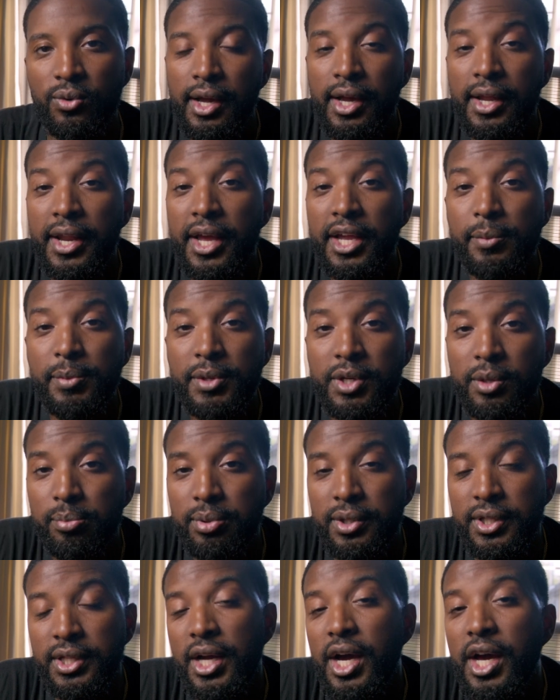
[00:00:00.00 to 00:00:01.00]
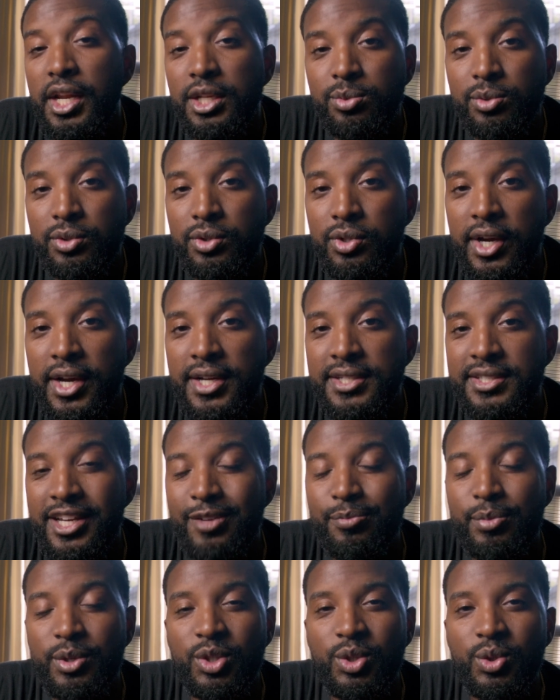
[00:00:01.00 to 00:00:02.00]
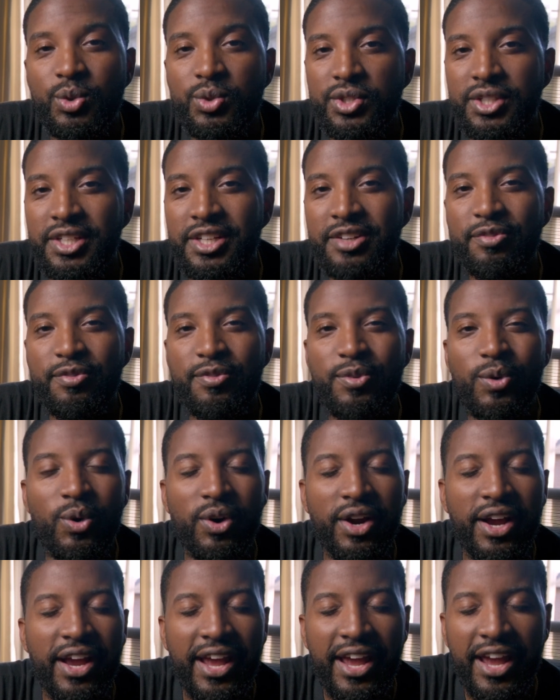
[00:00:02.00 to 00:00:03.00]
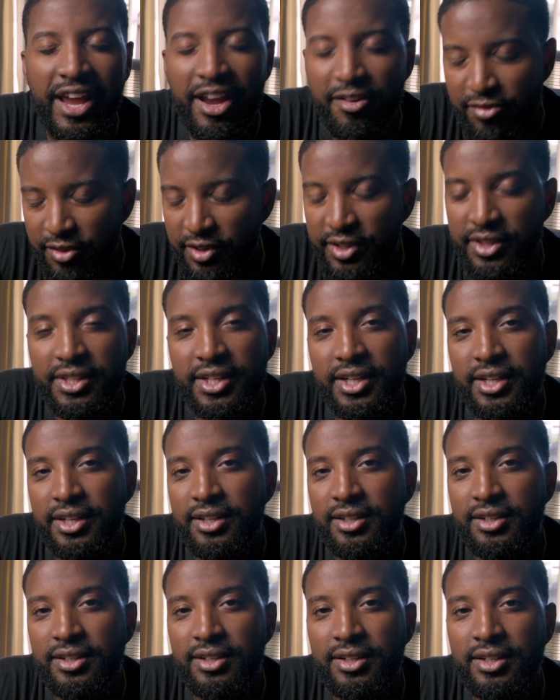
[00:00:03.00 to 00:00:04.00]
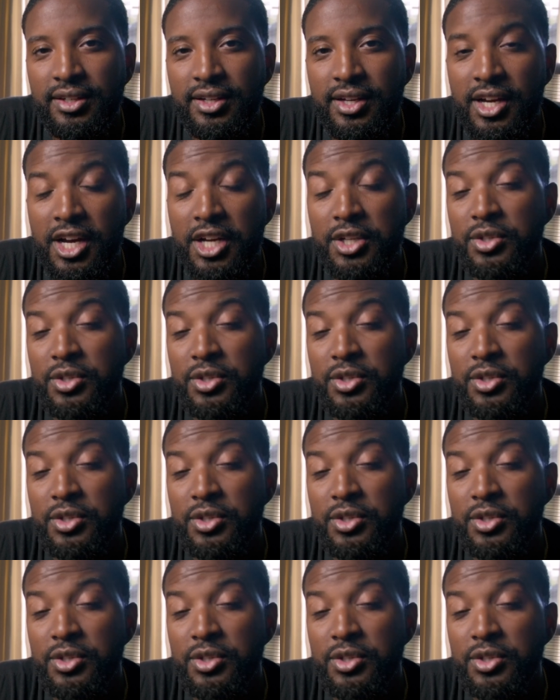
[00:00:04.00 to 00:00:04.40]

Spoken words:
And I can be completely honest with you guys, I've been using it for everything. I